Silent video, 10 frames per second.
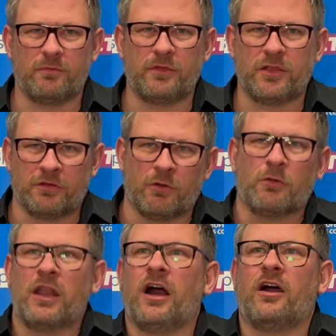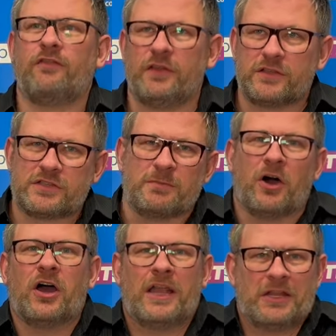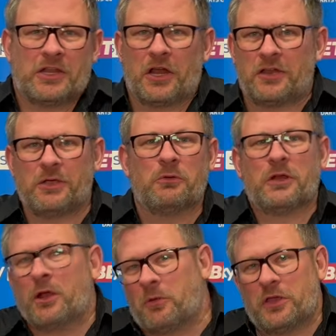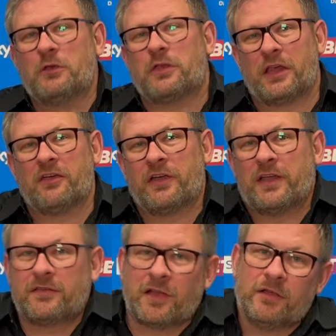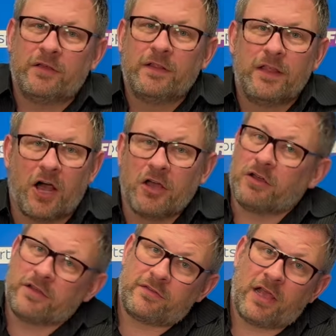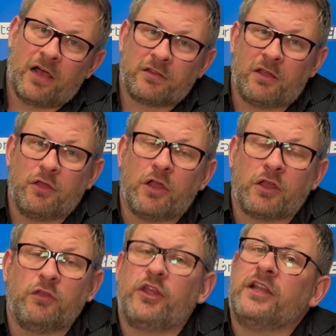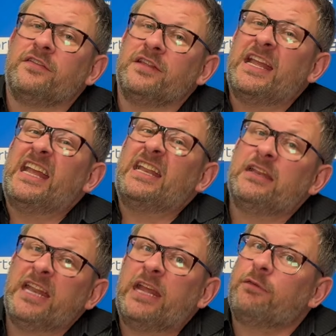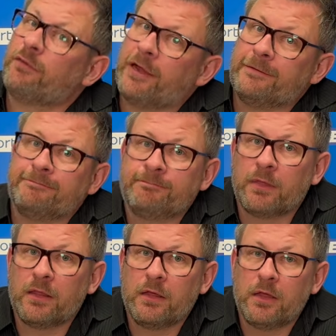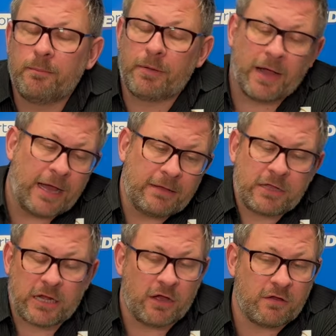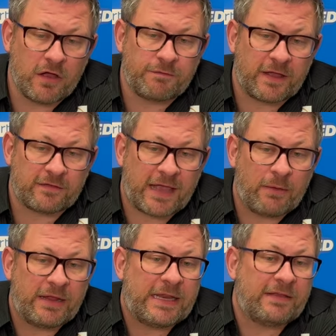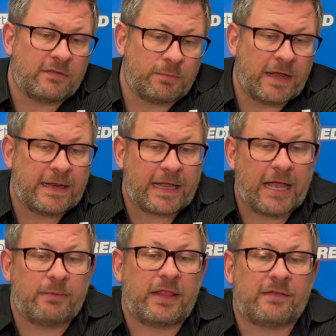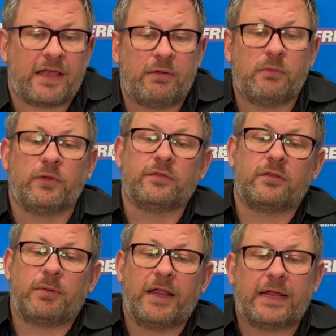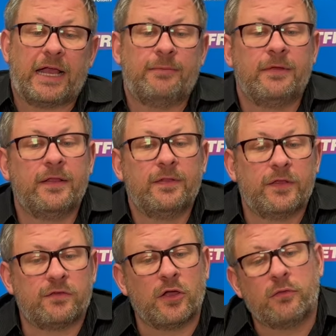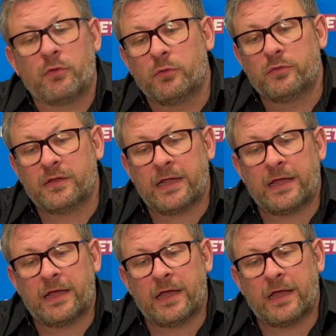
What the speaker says: You're all laughing and smiling, you know. You all know what you think of it. So I'm going to say I don't think there's need for it. But, you know, if that's how he needs to play the game and that's how he wants to play the game, there's no rules in it.